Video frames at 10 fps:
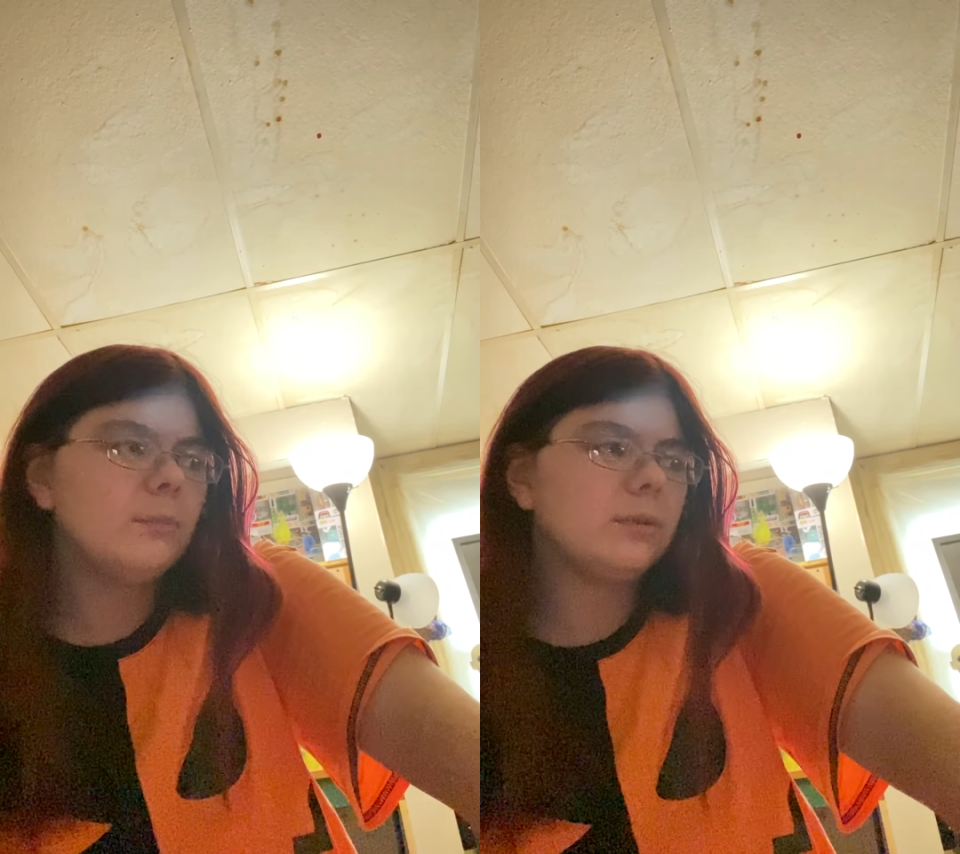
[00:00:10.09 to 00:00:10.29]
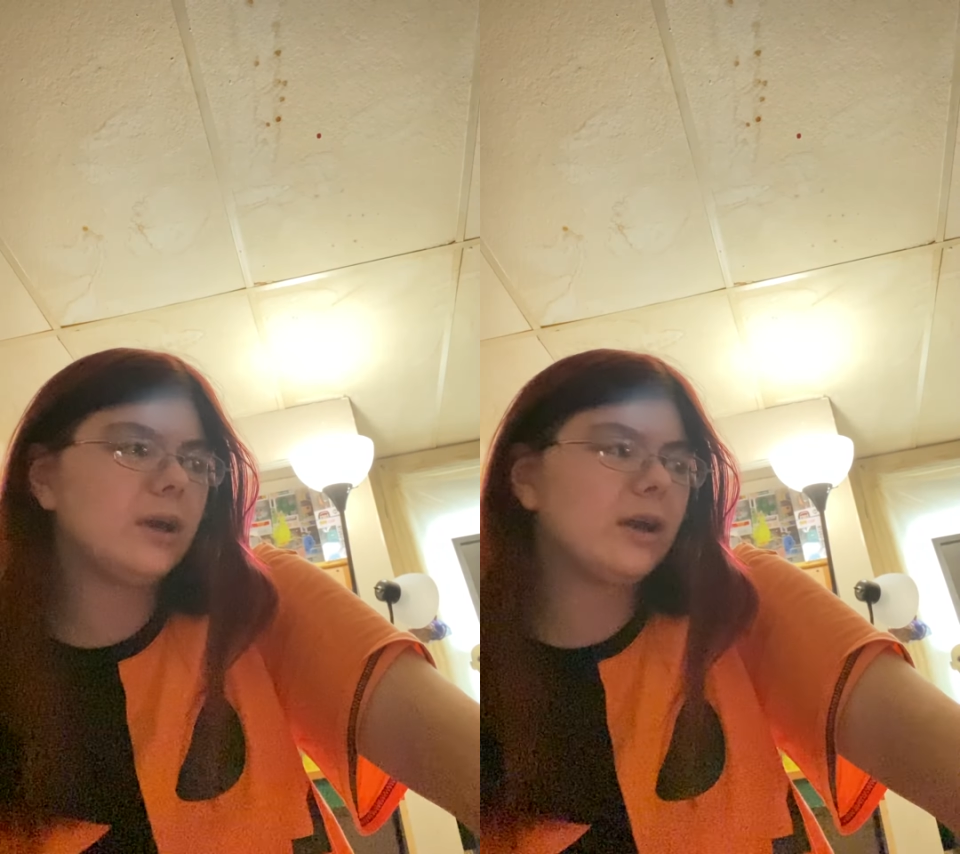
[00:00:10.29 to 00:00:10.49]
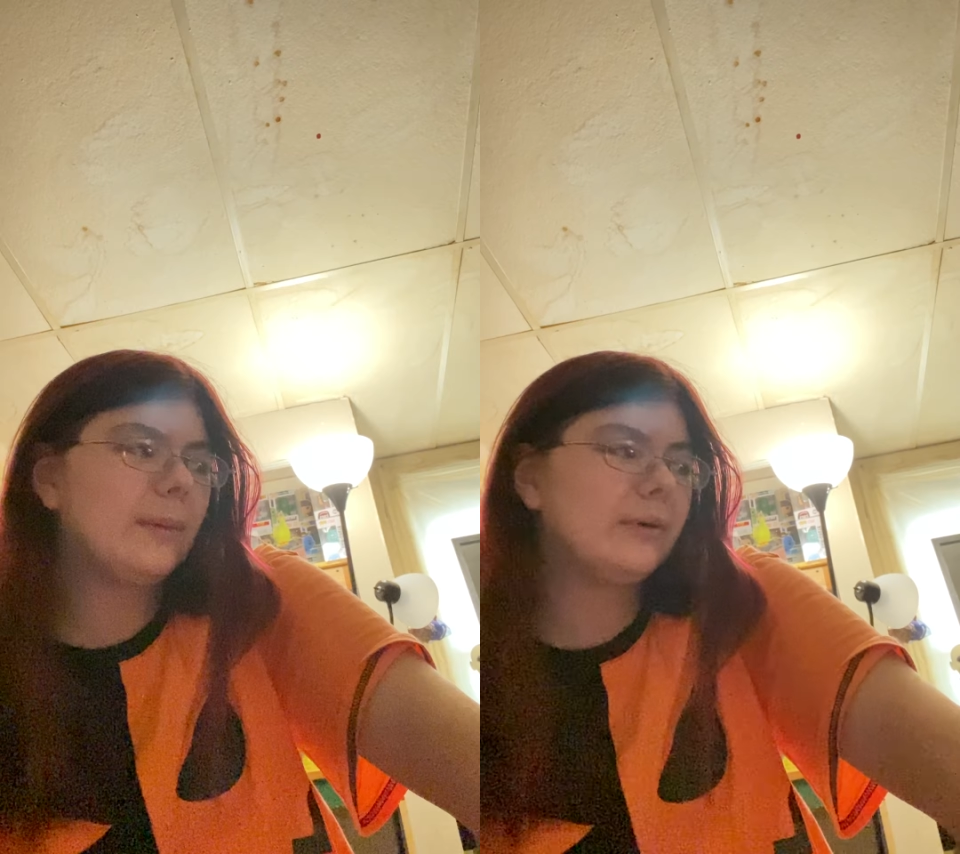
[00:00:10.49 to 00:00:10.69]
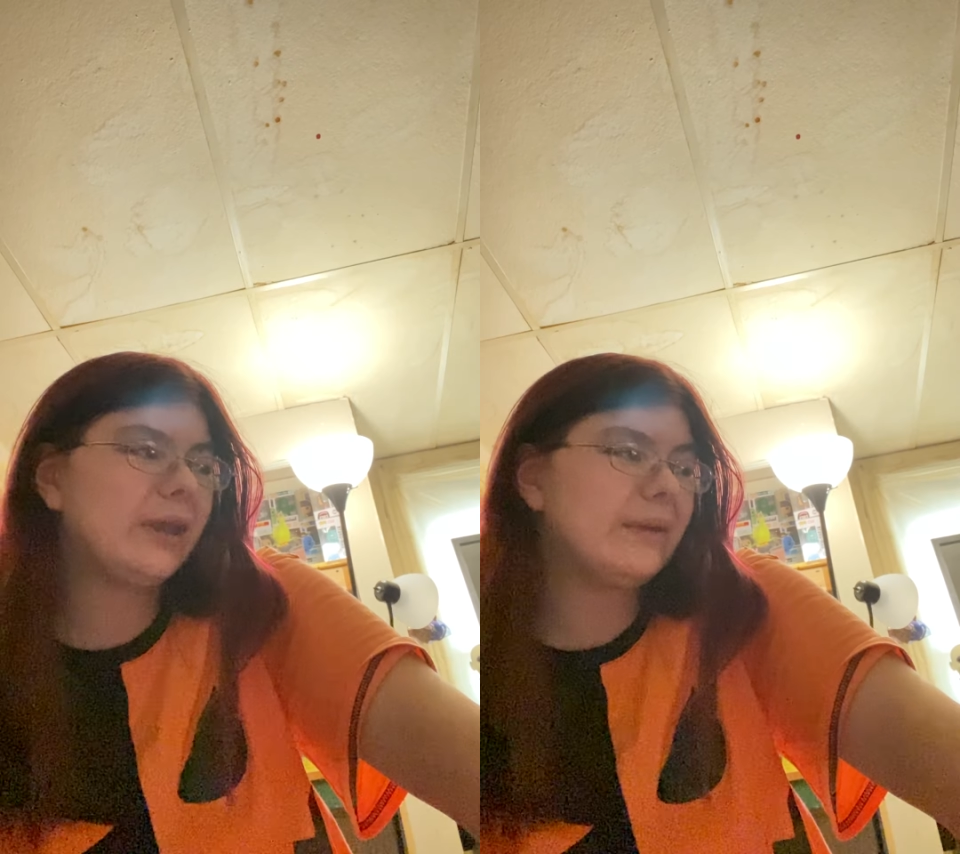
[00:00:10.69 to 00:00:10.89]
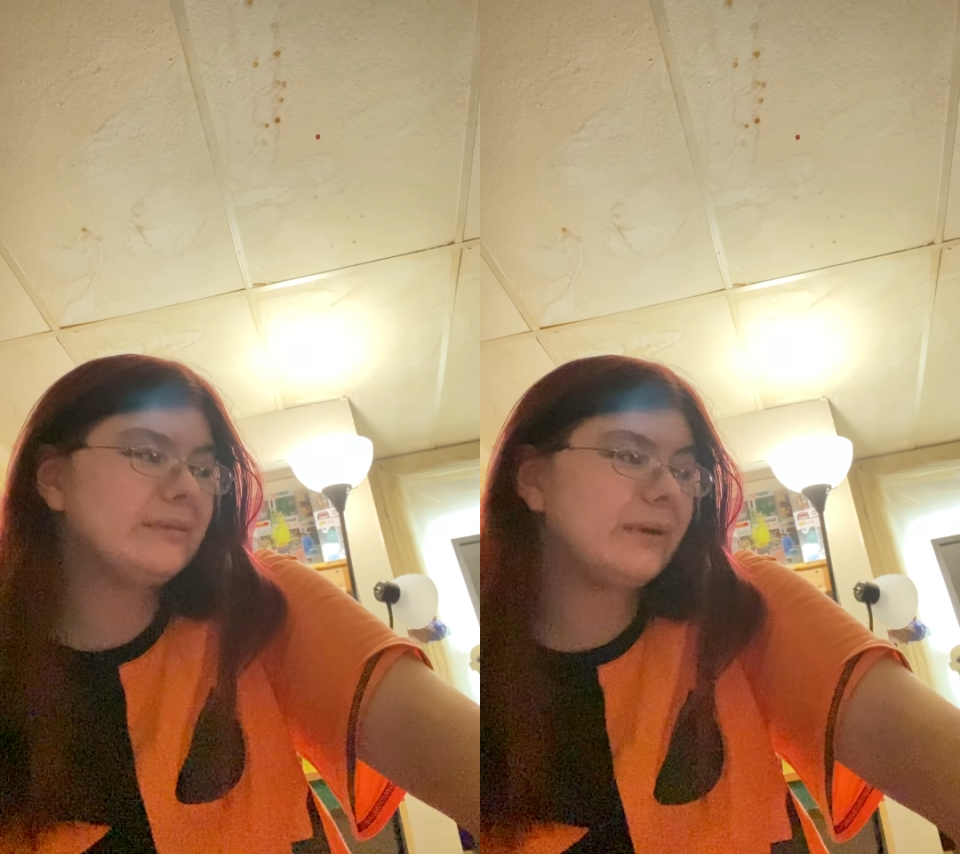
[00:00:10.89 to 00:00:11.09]
play a couple
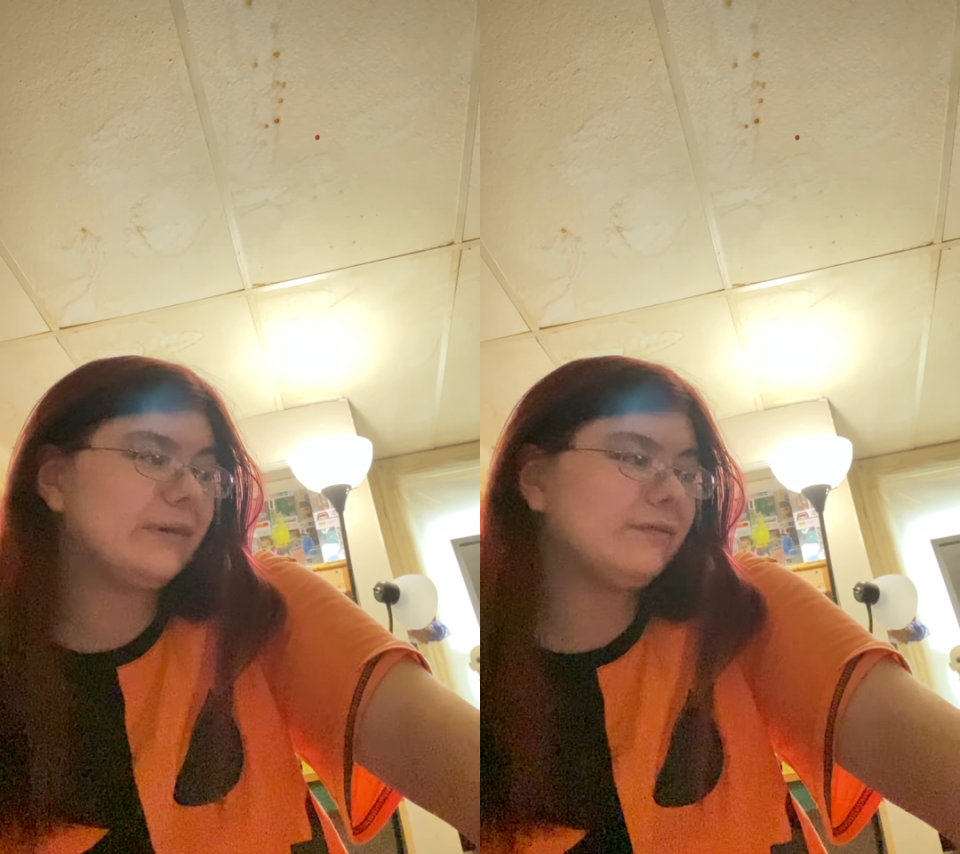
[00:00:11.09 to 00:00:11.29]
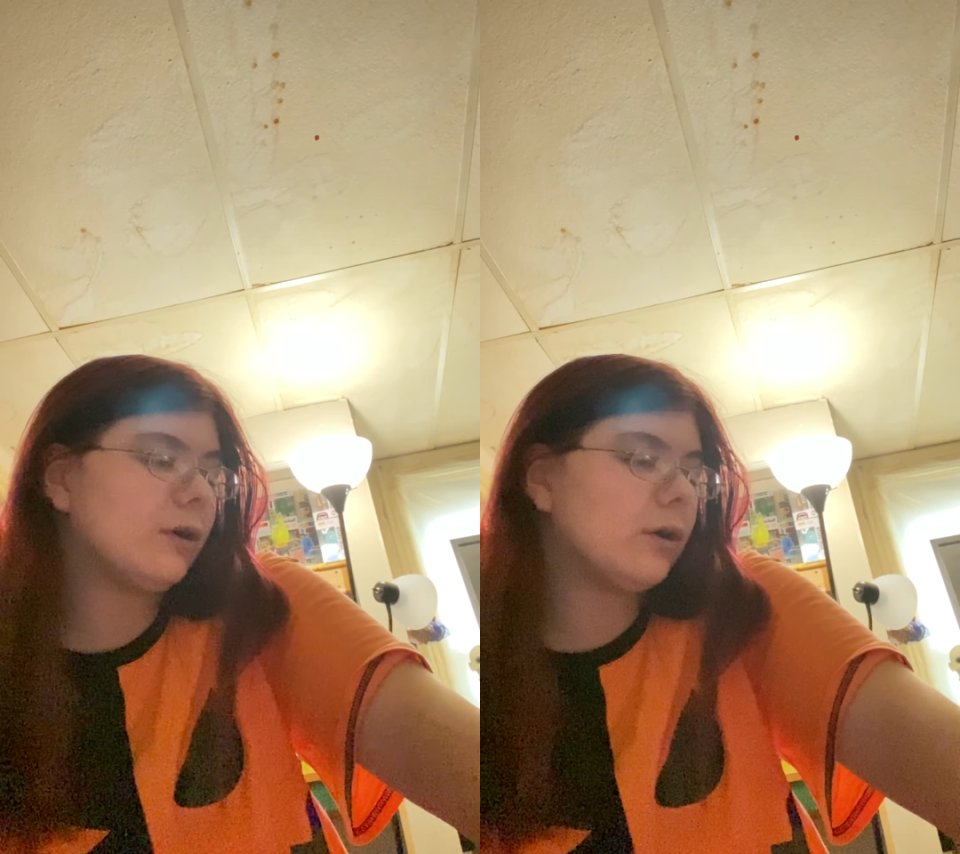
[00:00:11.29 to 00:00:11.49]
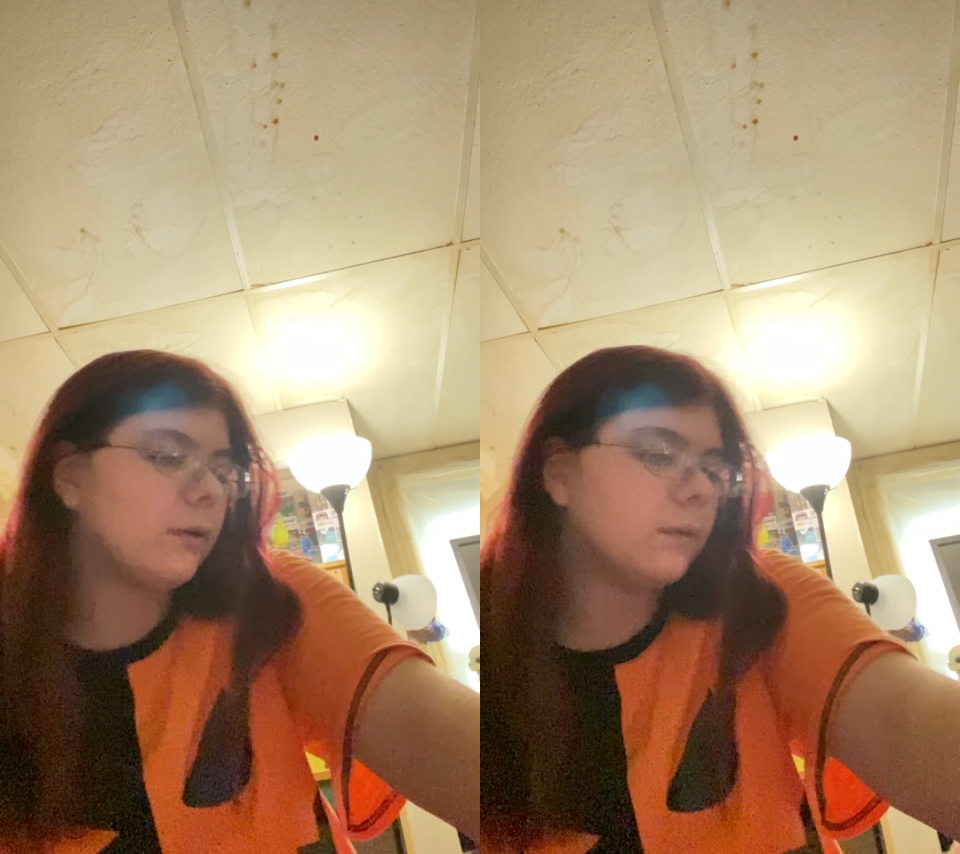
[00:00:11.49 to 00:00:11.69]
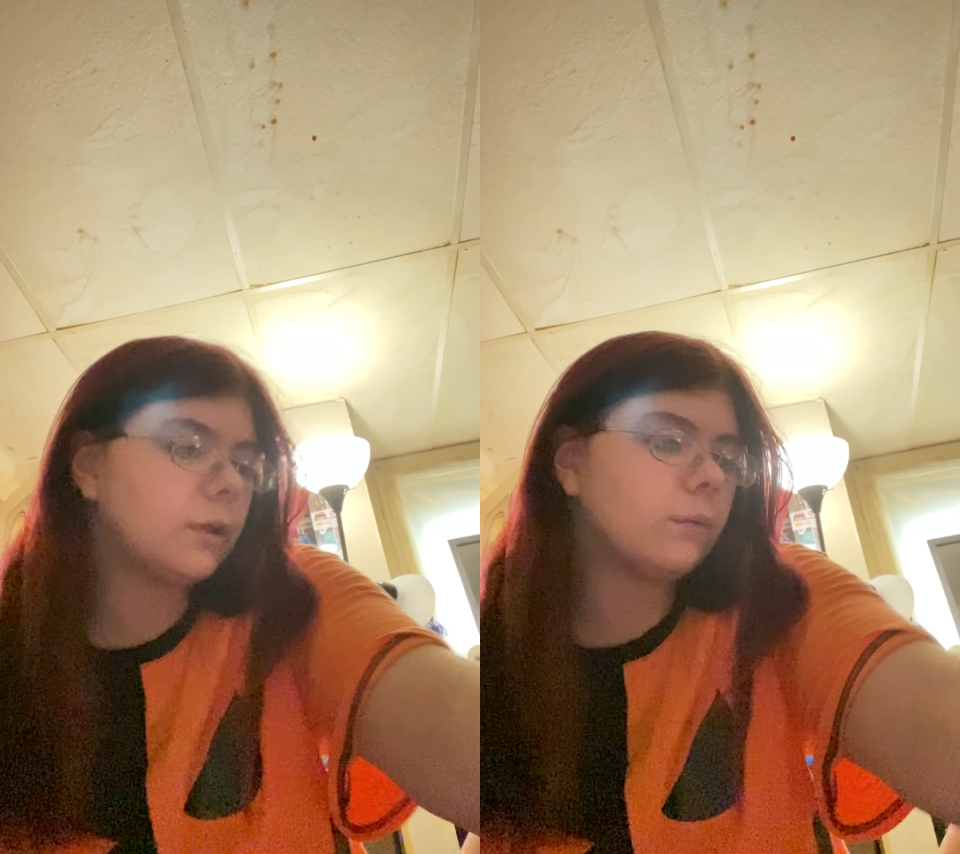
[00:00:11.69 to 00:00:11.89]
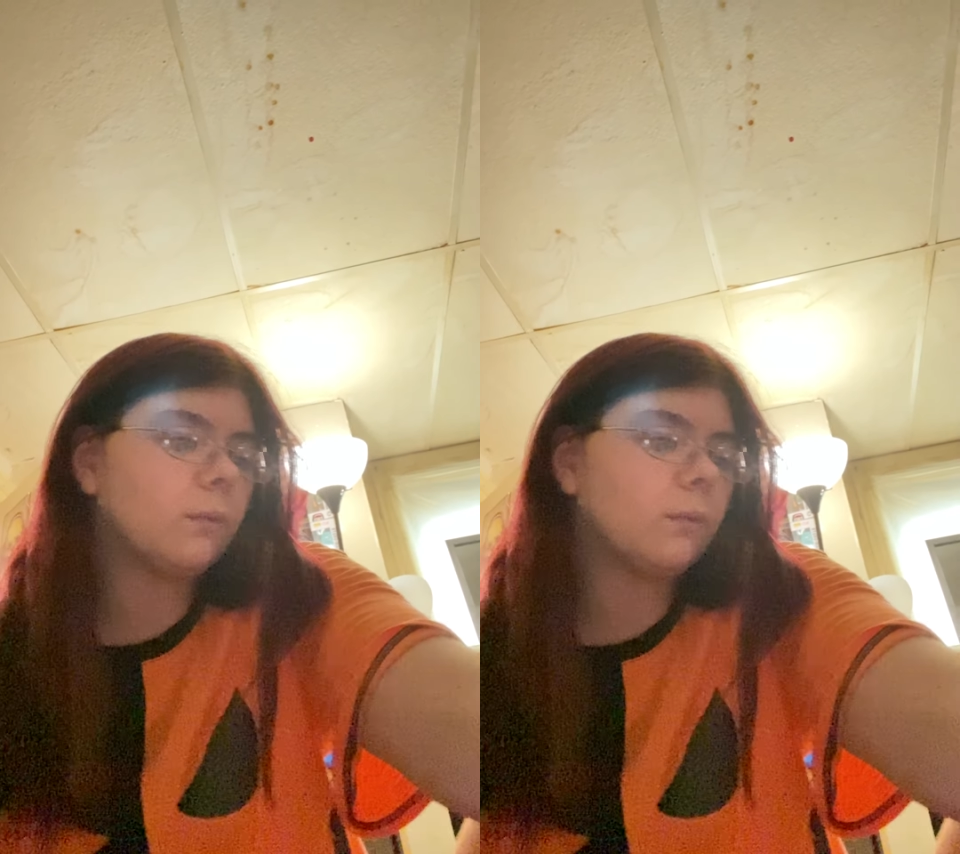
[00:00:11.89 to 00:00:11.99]
games on my phone, and